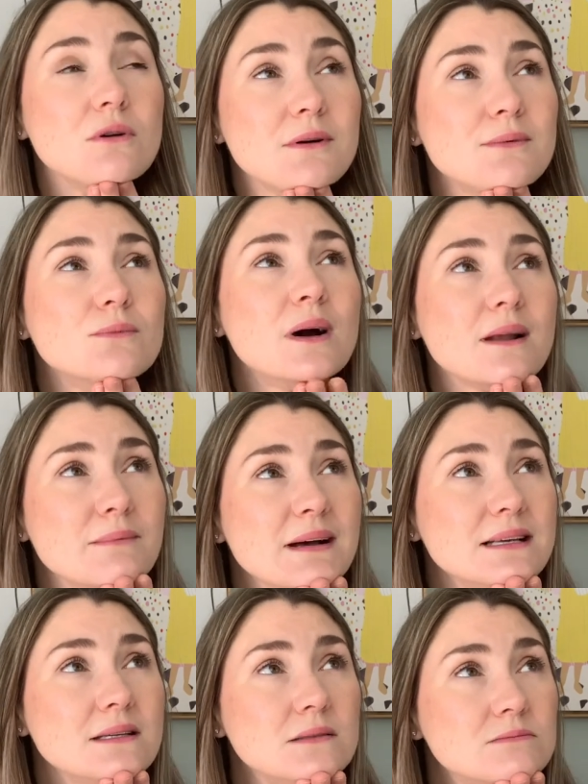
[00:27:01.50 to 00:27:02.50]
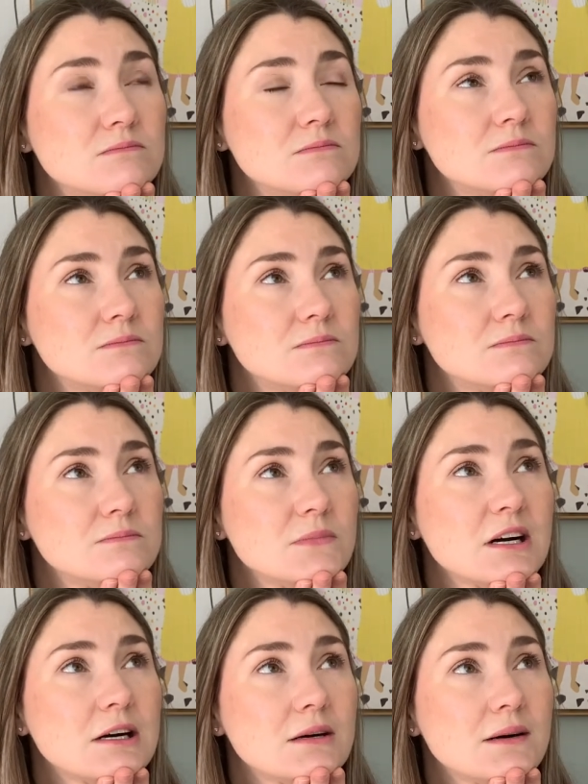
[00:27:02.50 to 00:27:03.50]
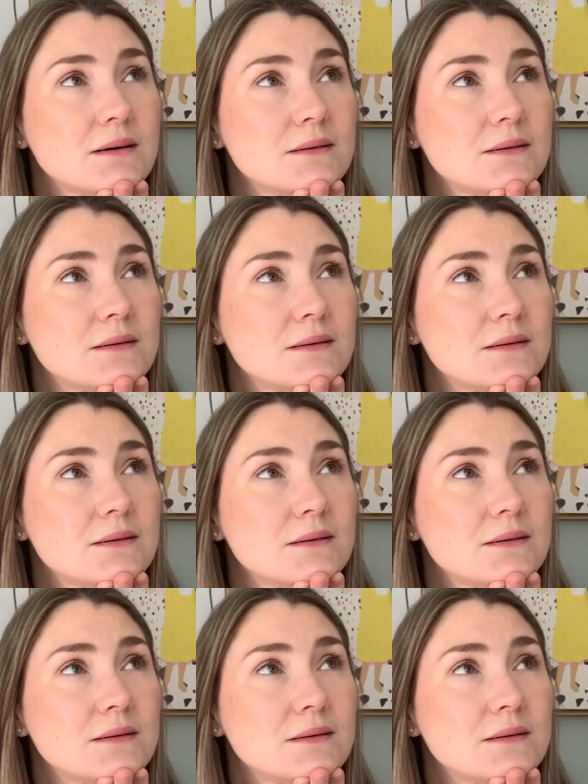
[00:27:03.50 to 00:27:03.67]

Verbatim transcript: what am I, uh,